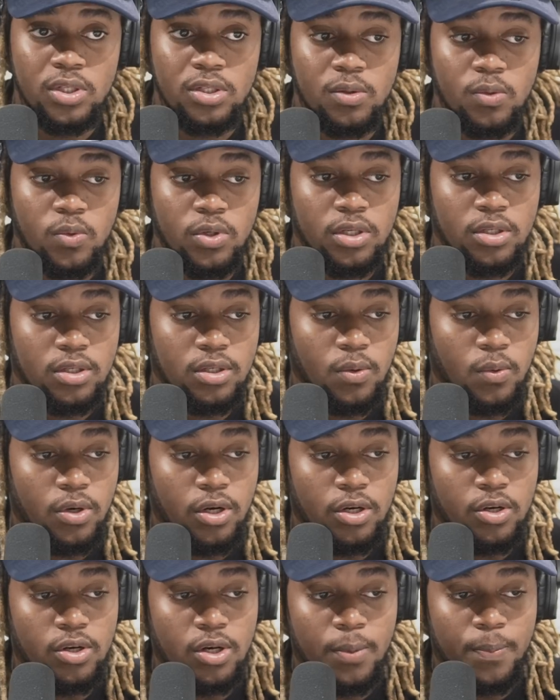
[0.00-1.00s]
not, we we
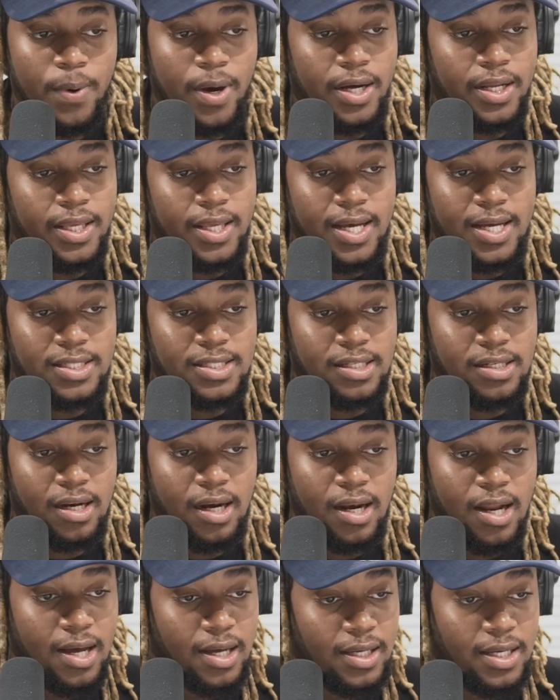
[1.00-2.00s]
doing a podcast on
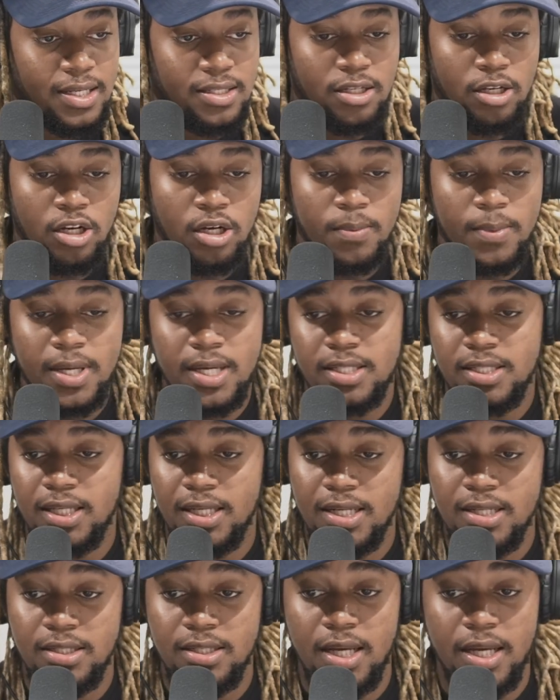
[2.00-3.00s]
the longest. You know what I'm
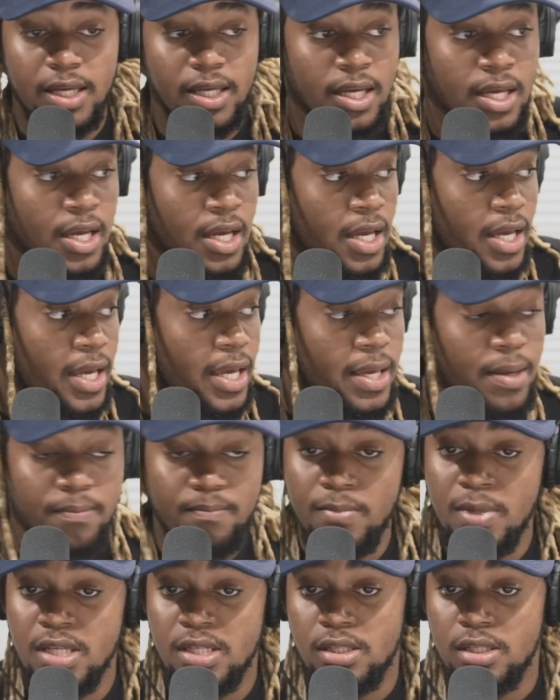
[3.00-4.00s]
saying? It's like
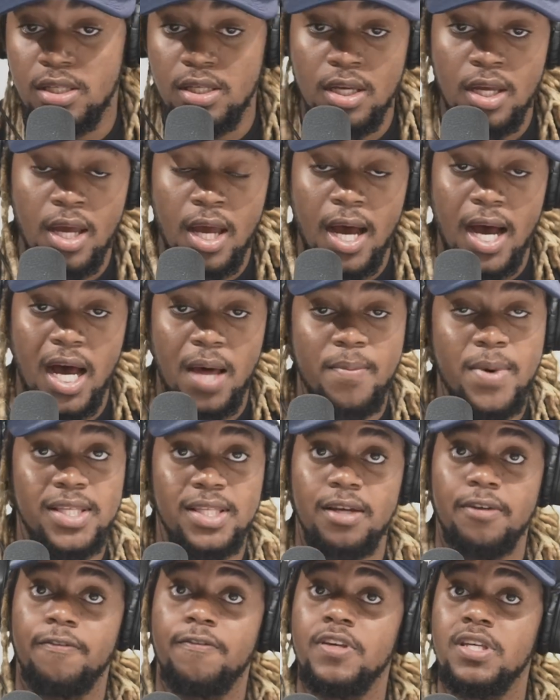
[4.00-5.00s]
him busy. I
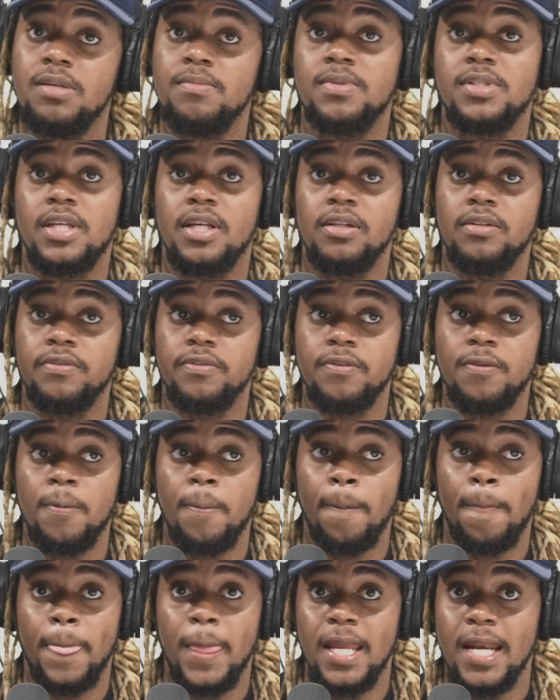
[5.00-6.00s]
better feed himself
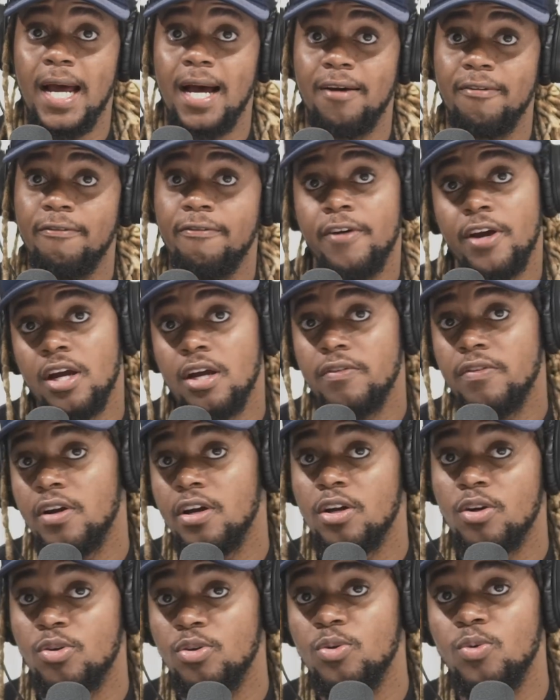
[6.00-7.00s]
in a very
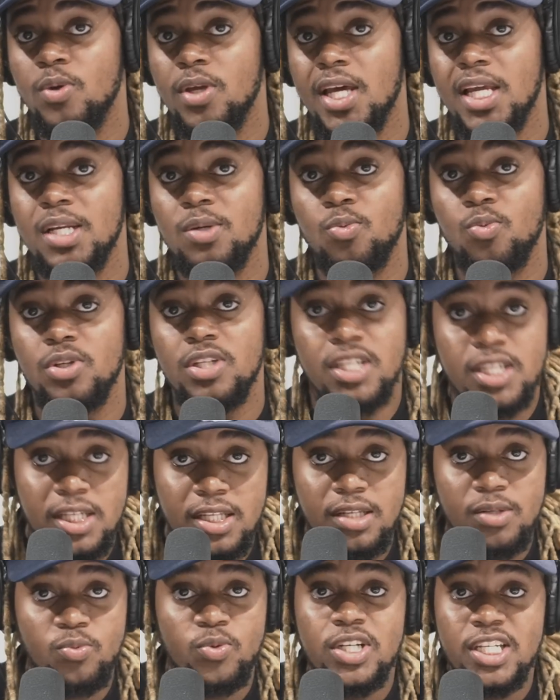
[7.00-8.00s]
very good way, and we
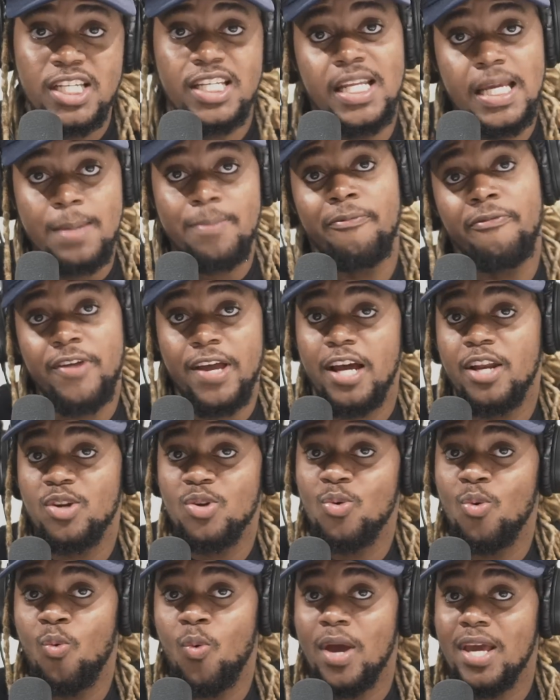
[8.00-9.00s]
need we need him to
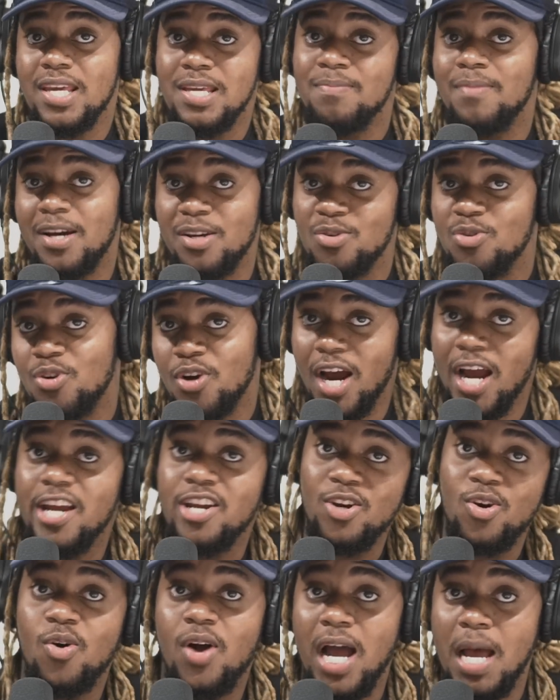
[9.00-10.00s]
do what him do
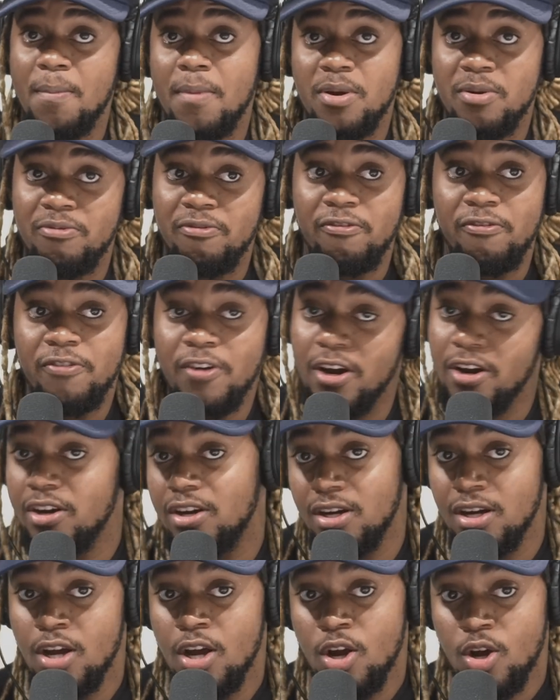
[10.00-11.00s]
right now. Cause him do
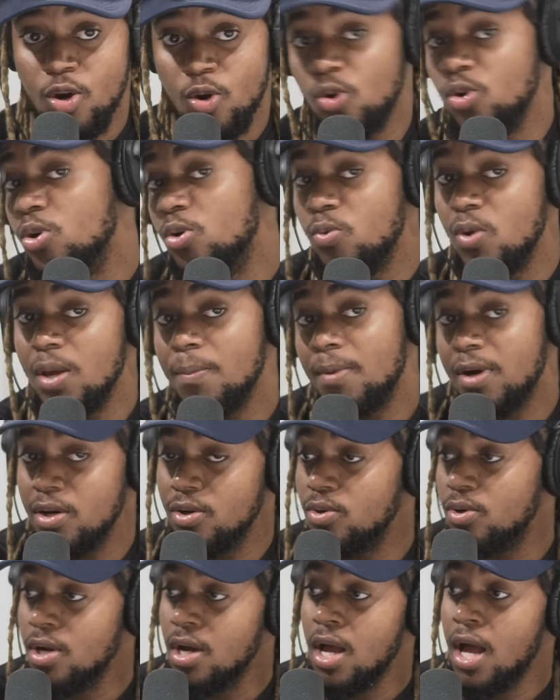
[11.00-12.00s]
very good way him
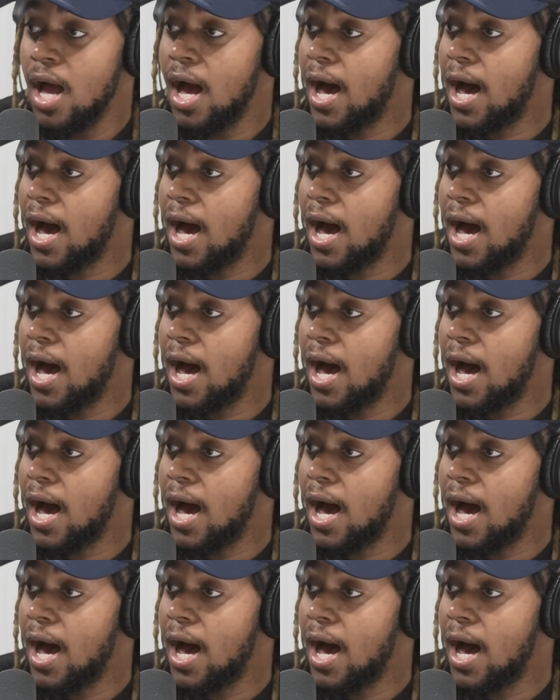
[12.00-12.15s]
do,